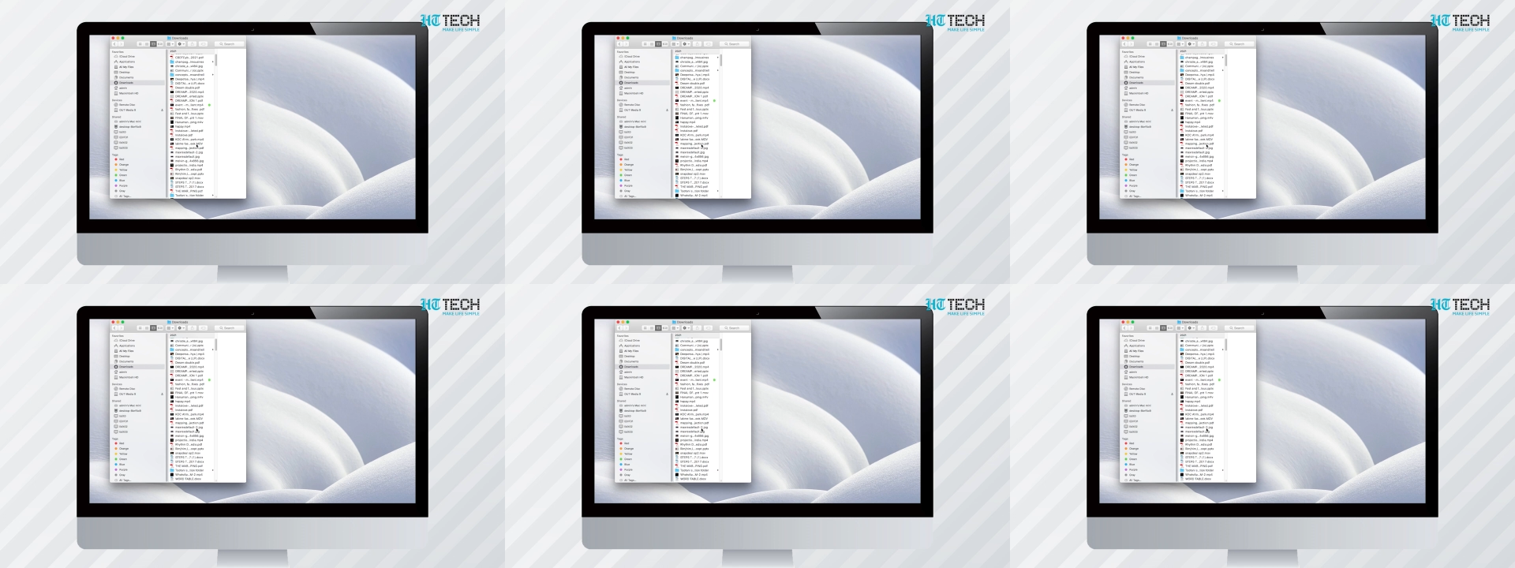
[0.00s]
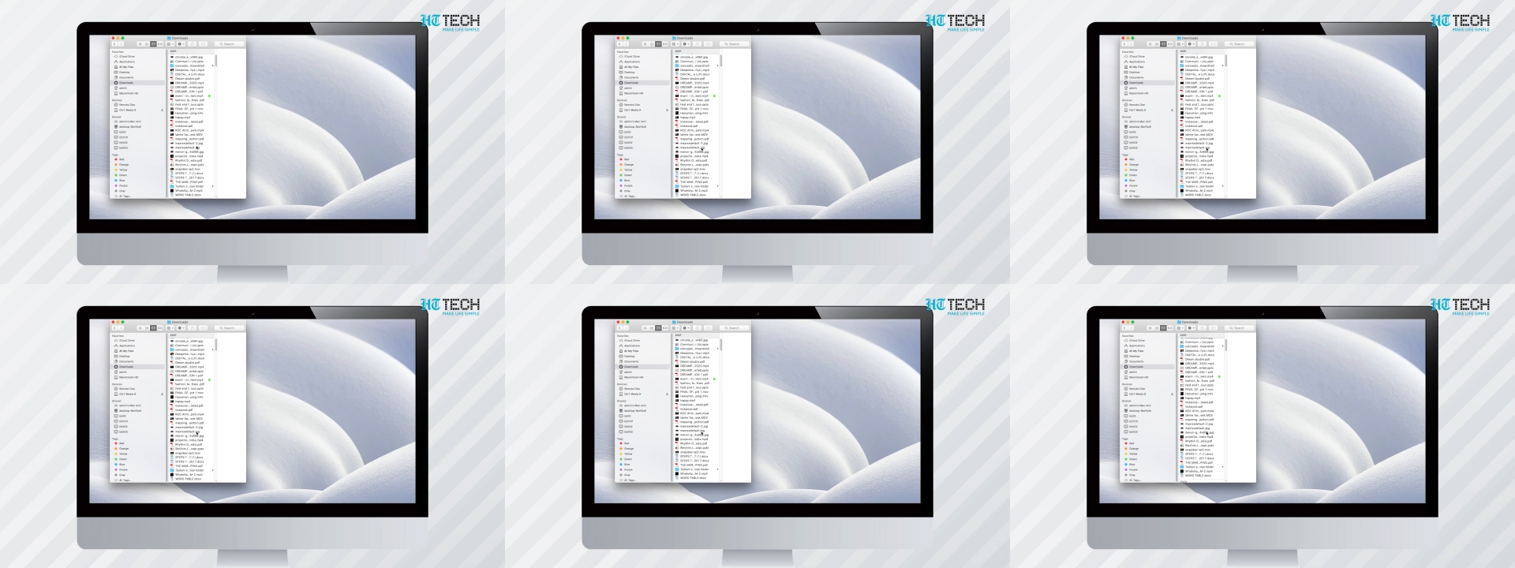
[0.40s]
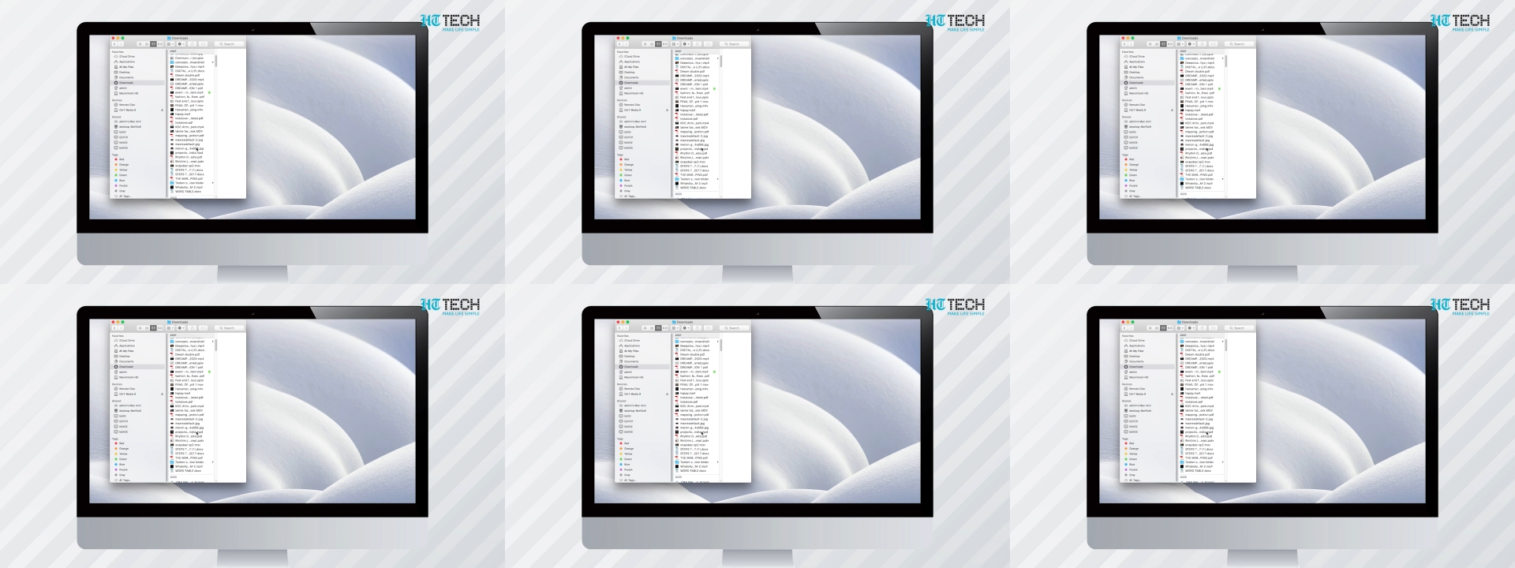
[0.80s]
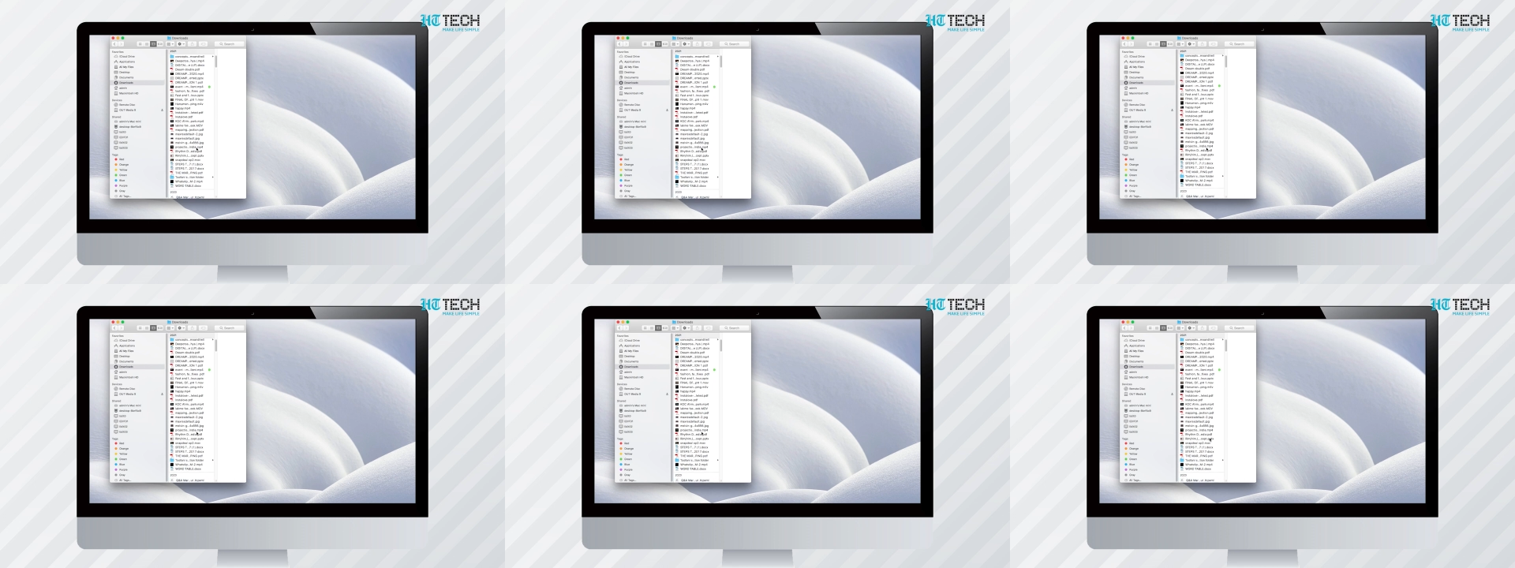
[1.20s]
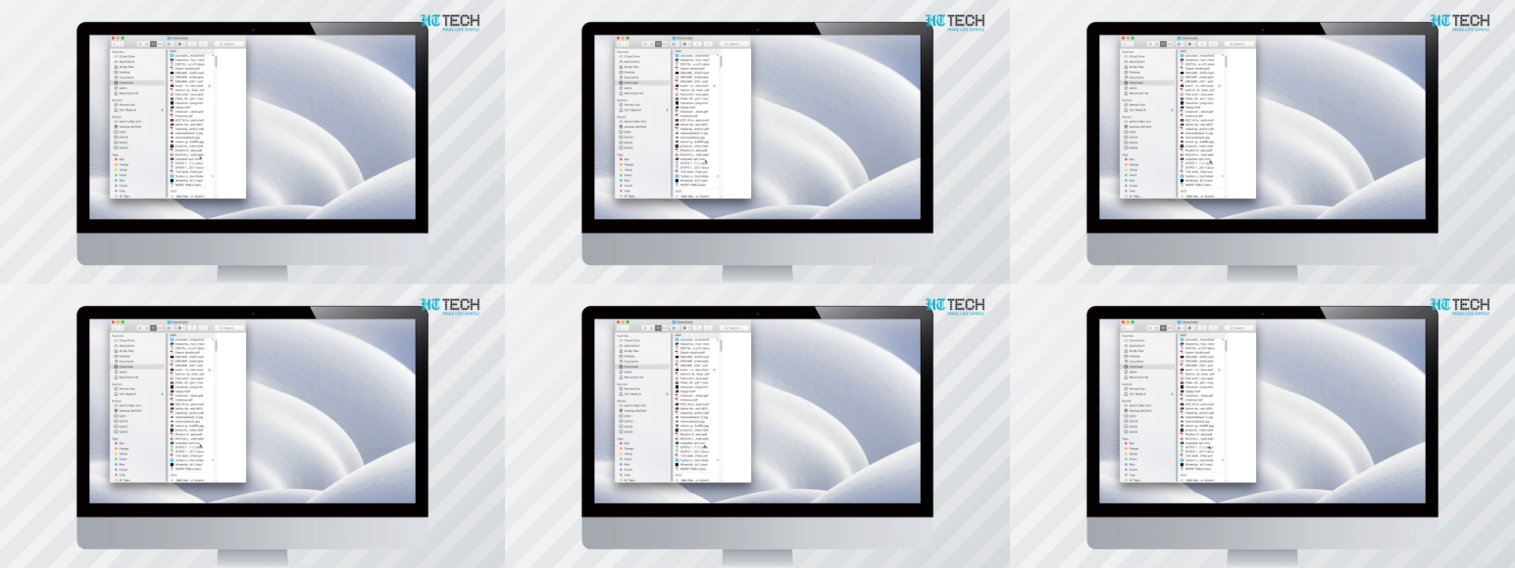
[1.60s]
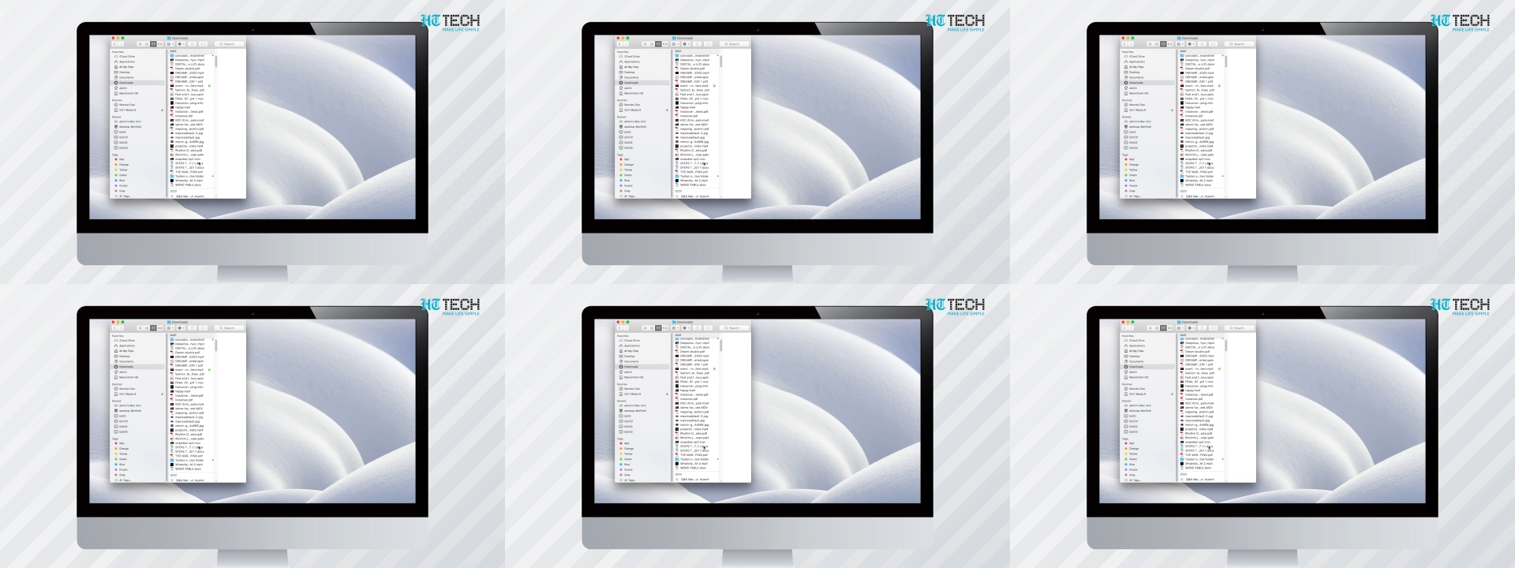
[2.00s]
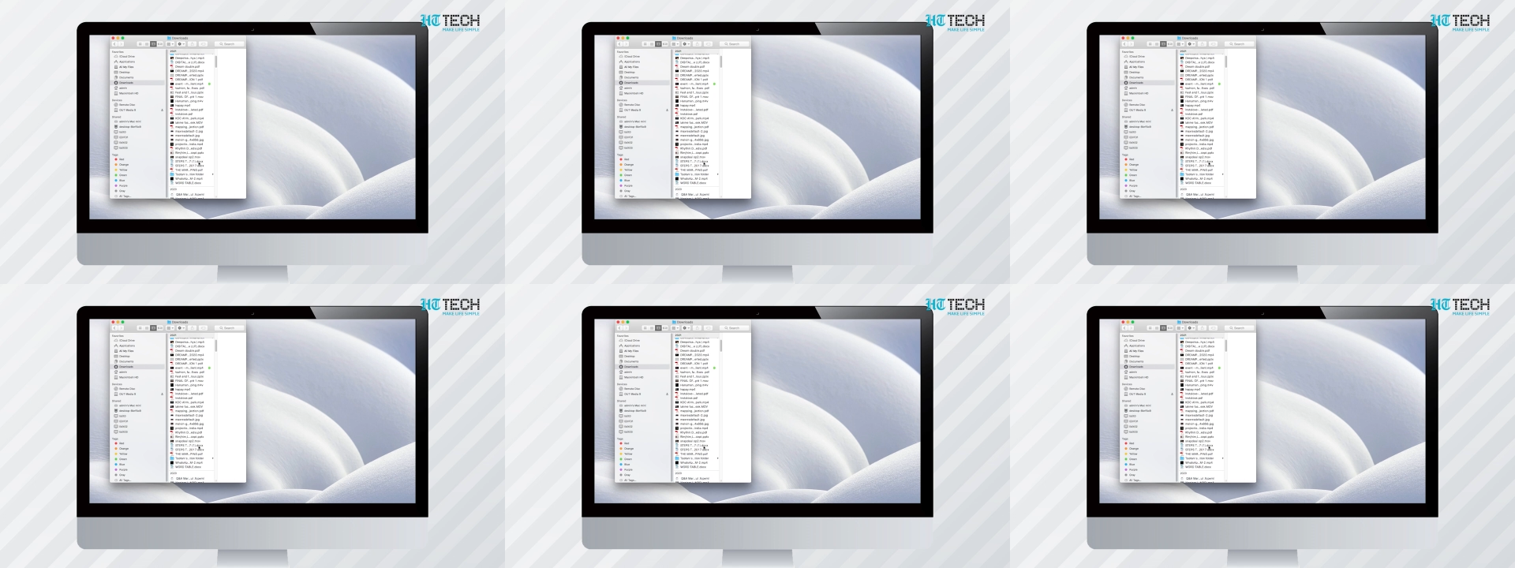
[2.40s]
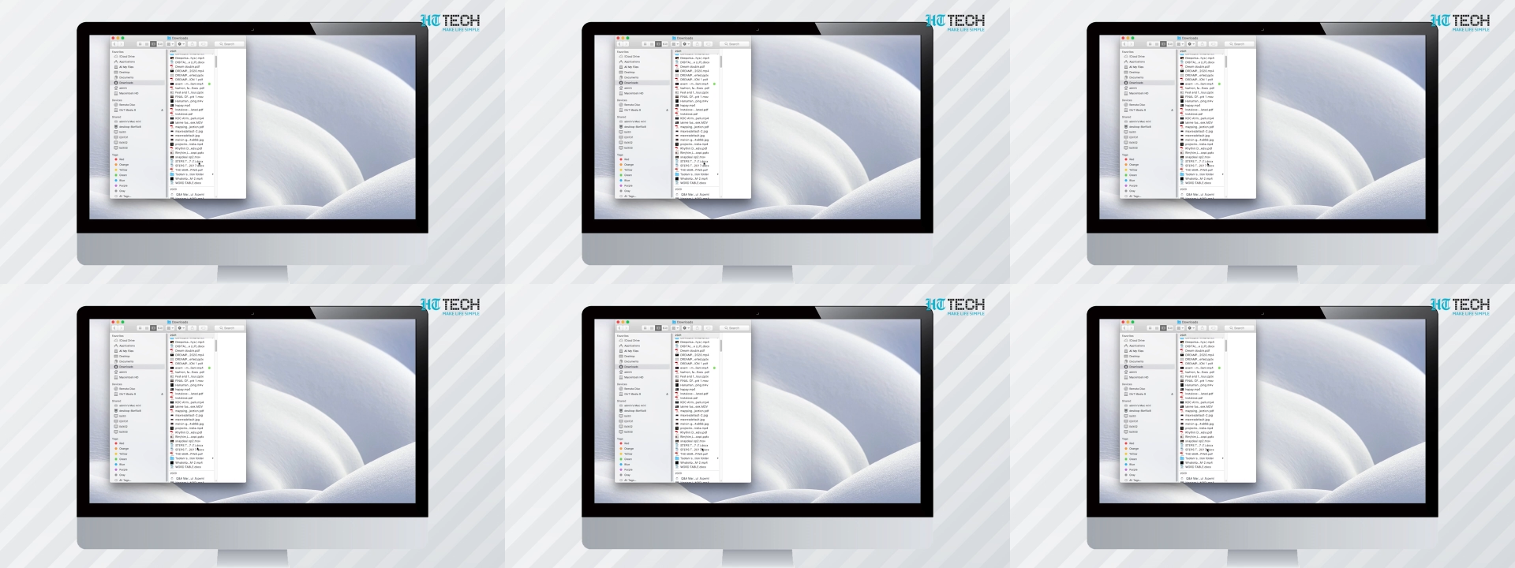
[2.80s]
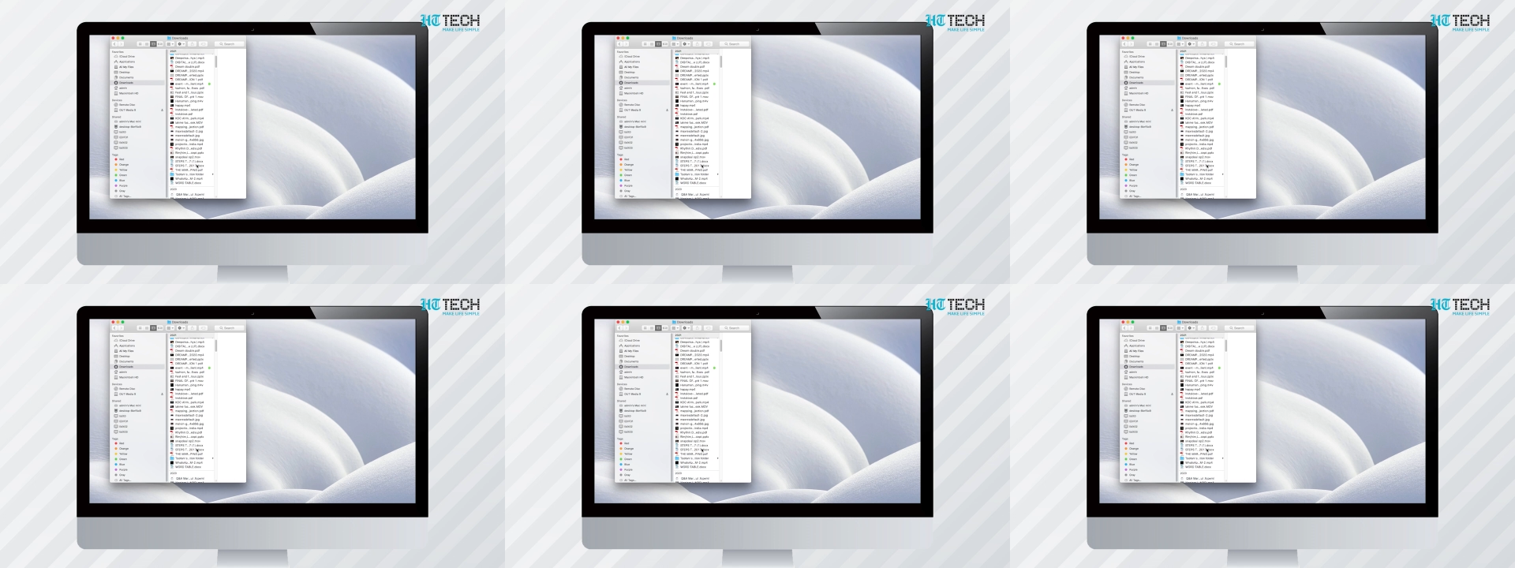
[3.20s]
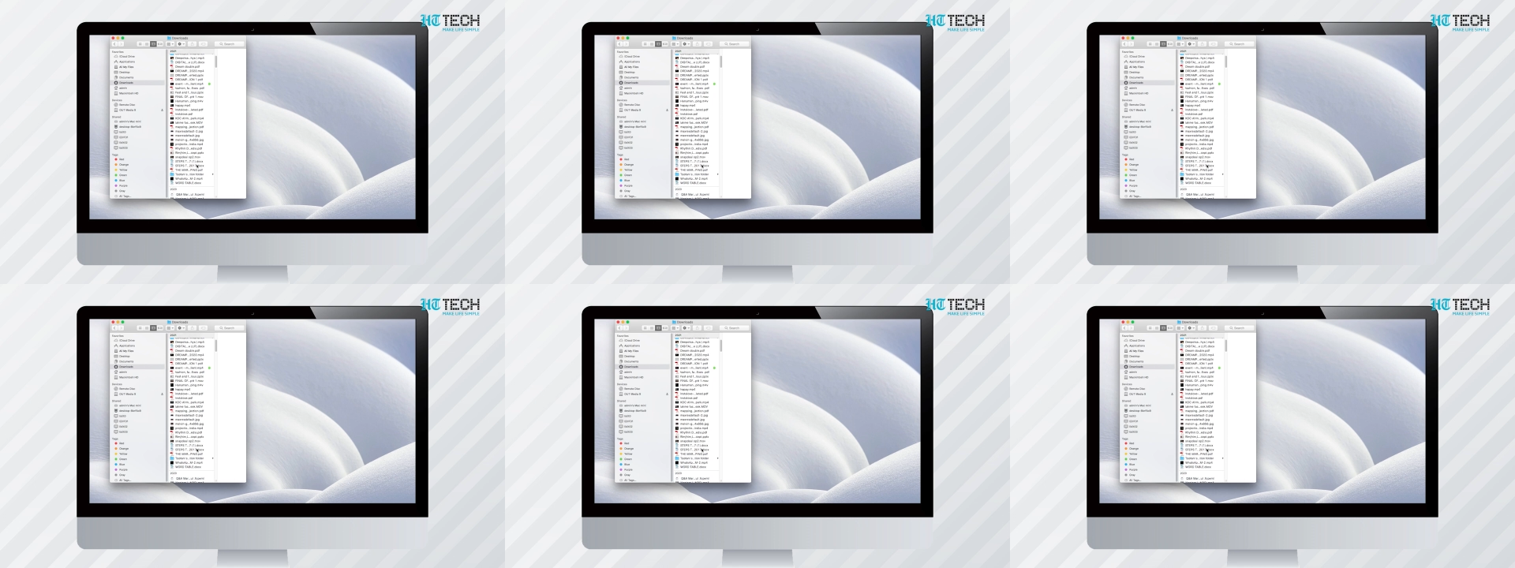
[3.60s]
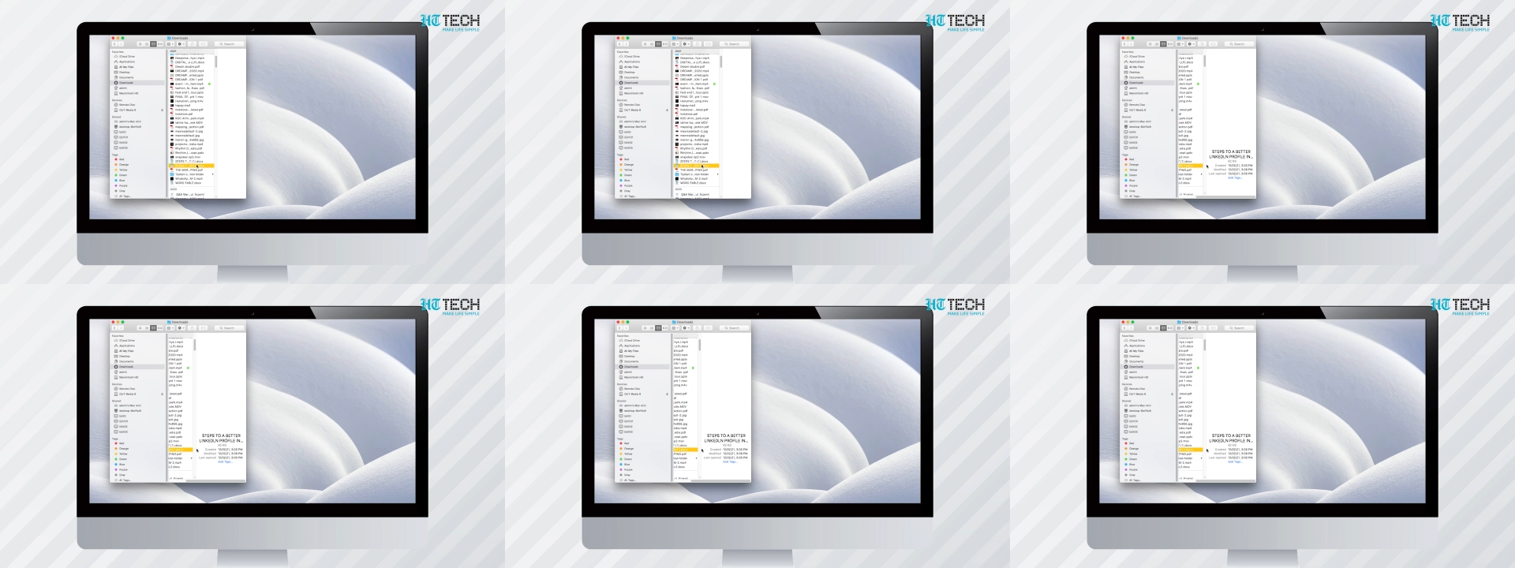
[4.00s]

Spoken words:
[unreadable: no face in view]